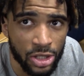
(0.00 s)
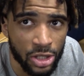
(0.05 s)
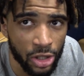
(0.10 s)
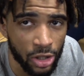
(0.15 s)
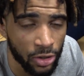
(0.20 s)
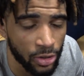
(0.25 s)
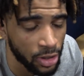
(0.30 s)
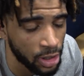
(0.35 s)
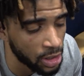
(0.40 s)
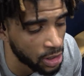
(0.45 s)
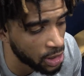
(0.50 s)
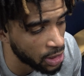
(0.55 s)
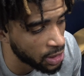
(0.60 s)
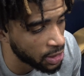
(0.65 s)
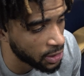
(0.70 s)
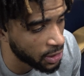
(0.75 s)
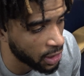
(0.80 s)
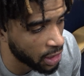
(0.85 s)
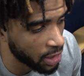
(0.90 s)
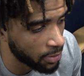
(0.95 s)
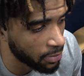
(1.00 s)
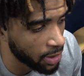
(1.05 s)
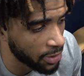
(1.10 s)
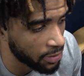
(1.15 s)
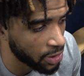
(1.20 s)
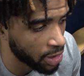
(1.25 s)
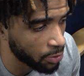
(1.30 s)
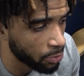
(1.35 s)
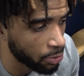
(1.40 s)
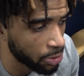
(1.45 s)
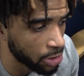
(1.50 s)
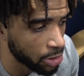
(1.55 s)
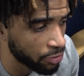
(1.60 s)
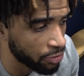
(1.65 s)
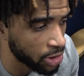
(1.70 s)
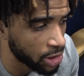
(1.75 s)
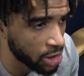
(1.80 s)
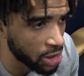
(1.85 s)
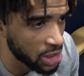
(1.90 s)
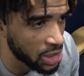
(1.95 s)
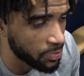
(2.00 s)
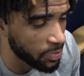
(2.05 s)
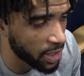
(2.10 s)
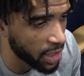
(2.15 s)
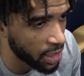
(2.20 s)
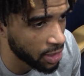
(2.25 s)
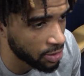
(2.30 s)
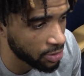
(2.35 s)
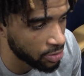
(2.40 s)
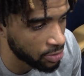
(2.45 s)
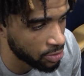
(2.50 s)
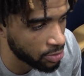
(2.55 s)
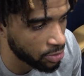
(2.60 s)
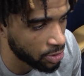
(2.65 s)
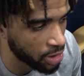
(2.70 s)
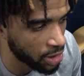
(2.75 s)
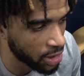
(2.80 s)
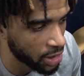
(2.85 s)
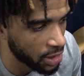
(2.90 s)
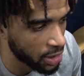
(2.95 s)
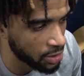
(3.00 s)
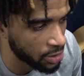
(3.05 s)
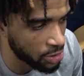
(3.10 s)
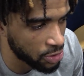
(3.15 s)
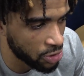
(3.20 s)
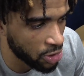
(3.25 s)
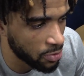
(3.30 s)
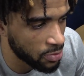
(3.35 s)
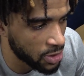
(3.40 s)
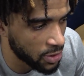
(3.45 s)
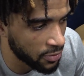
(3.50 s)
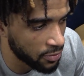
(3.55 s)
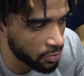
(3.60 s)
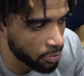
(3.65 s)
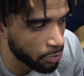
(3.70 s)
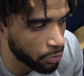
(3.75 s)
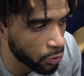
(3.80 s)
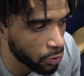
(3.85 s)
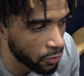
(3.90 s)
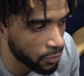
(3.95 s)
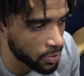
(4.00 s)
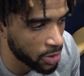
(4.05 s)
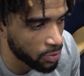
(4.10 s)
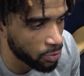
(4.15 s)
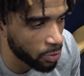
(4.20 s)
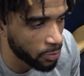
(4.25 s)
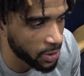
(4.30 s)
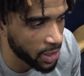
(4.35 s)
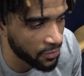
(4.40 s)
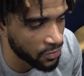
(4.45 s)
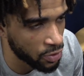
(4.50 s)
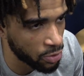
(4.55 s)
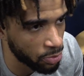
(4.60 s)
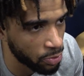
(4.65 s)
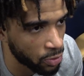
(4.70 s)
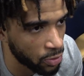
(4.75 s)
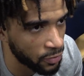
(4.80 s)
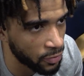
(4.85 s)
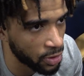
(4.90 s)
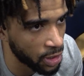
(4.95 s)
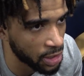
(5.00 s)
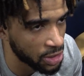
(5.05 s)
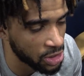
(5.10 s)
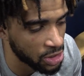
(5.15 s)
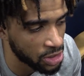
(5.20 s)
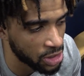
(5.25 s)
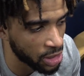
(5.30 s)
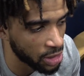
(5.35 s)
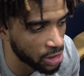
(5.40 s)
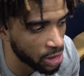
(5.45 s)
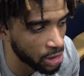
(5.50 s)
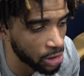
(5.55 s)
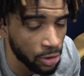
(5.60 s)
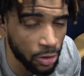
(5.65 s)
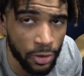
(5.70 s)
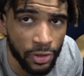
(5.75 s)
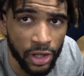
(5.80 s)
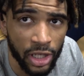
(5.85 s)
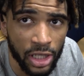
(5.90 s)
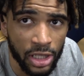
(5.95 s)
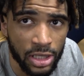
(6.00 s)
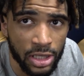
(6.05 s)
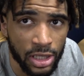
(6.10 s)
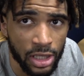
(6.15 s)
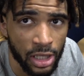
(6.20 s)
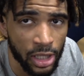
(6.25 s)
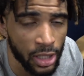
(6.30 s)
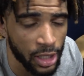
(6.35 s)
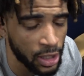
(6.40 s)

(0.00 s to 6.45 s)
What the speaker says: So I think we're in a really good spot in terms of improvement. What we have to improve on, I just think the little things,